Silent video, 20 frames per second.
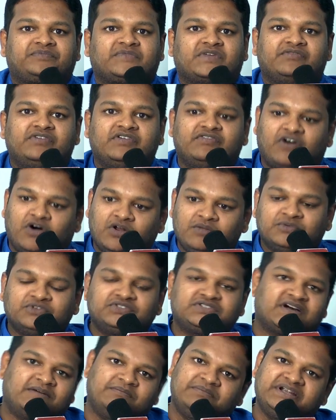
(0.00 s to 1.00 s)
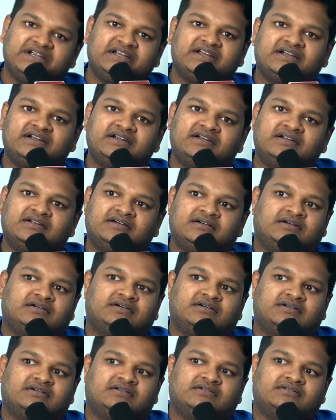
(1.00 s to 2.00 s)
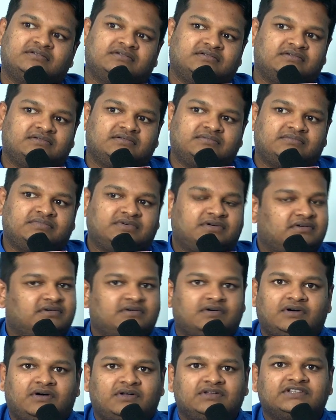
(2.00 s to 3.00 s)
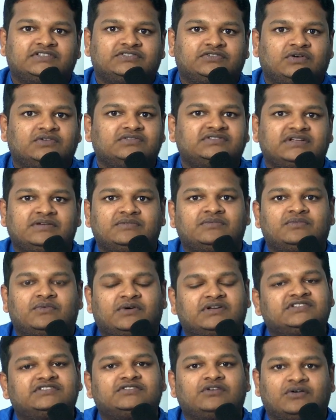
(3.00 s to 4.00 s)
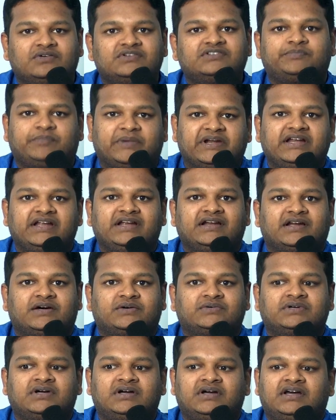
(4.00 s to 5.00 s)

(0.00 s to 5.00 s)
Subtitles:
we've almost completed all the songs, and one song is pending now.